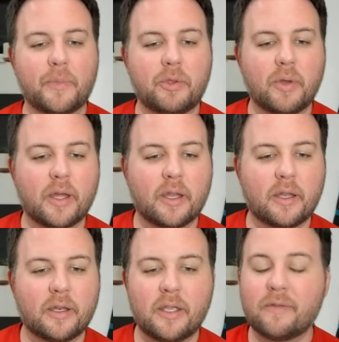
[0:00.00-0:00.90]
You
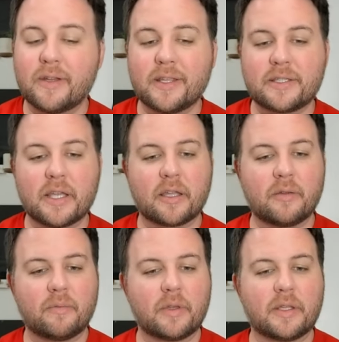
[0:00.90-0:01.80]
had, even in the
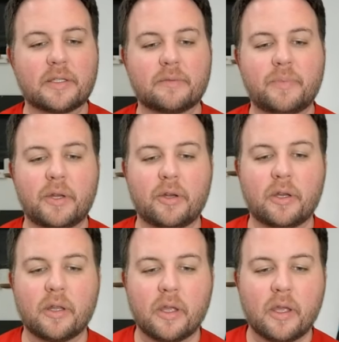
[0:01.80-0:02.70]
second
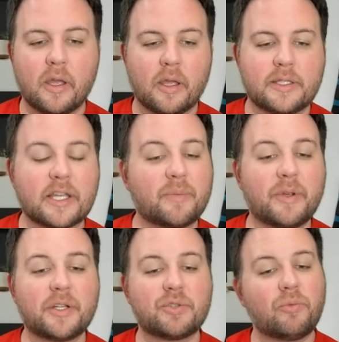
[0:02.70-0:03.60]
period,
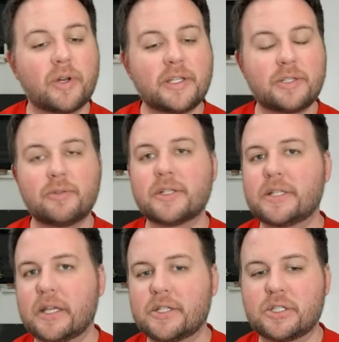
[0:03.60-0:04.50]

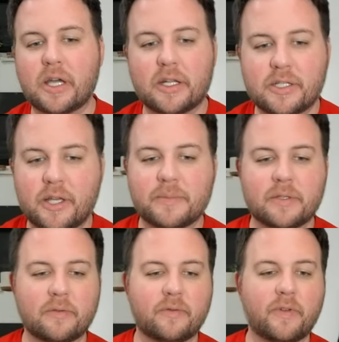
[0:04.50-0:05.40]
22-10 shot attempts
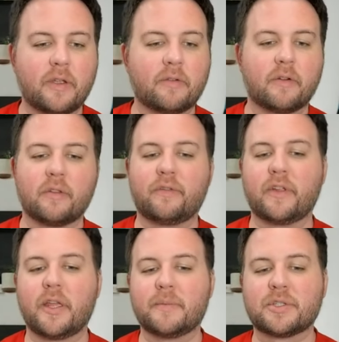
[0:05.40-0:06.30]
in favor of the
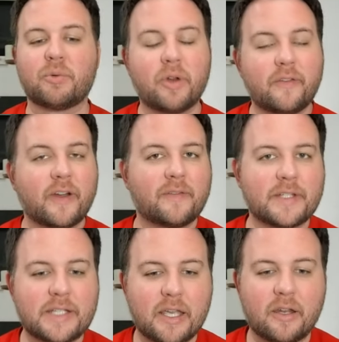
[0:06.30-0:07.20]
Flames,
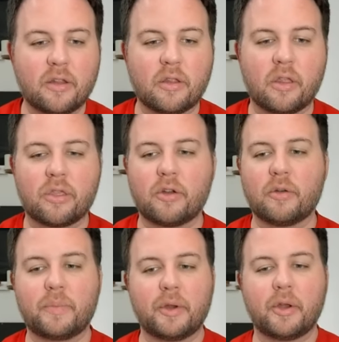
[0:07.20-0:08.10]
25-10 in the
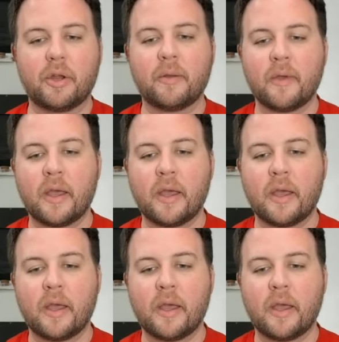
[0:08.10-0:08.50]
third period.